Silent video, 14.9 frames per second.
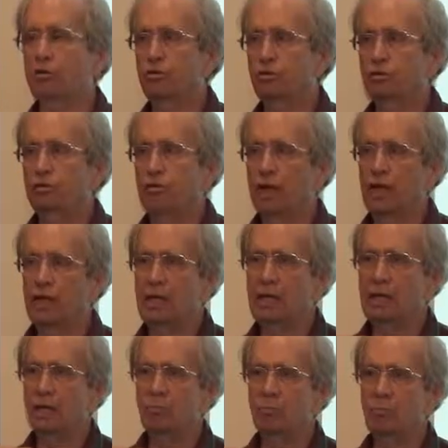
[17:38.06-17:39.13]
do
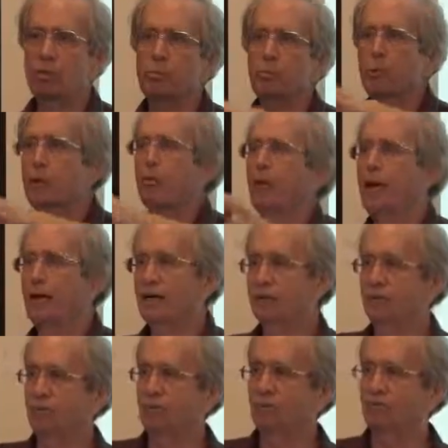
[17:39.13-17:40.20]
a
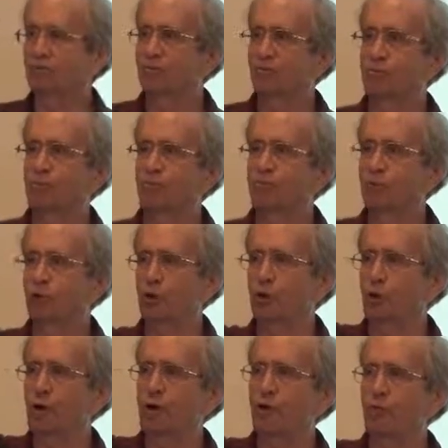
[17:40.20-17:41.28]
pre-pre-pass to
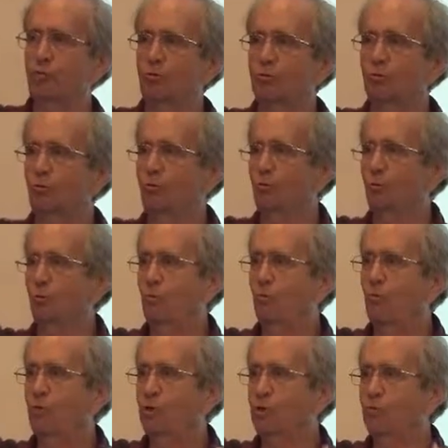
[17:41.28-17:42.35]
figure out
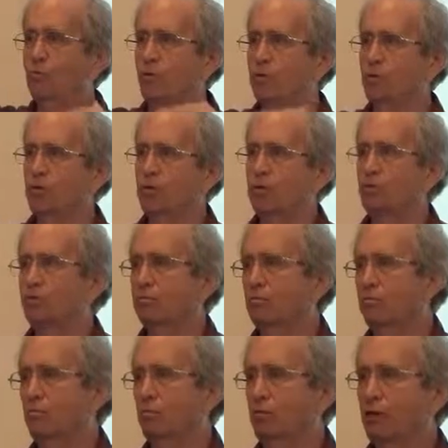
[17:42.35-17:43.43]
what the function
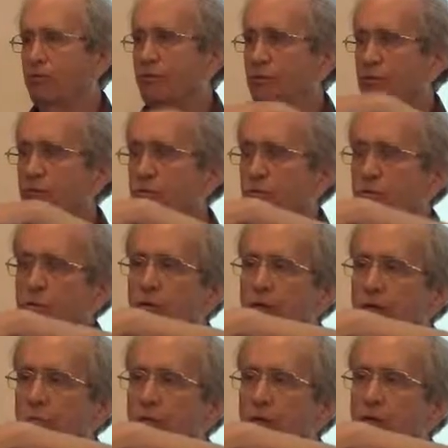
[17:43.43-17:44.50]
references are
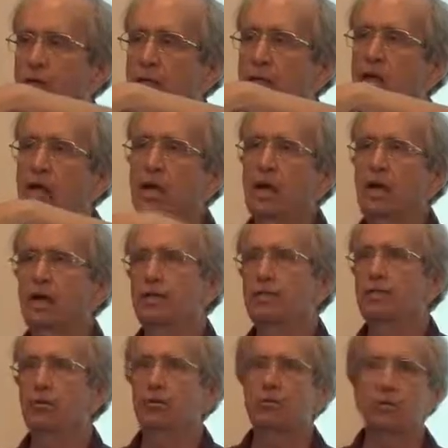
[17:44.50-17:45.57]
going to be. And
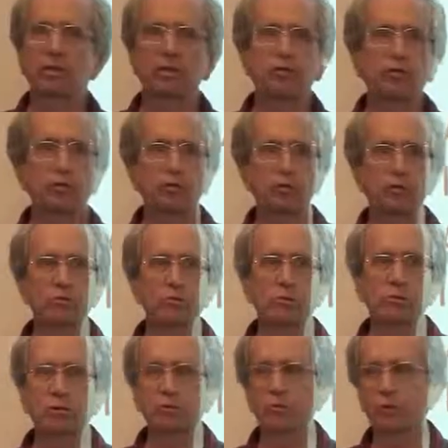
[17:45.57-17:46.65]
so if you're used to
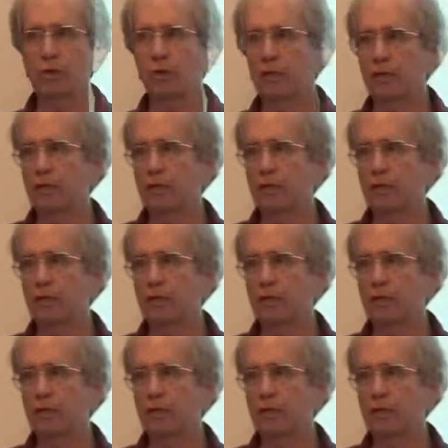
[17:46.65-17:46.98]
the Arduino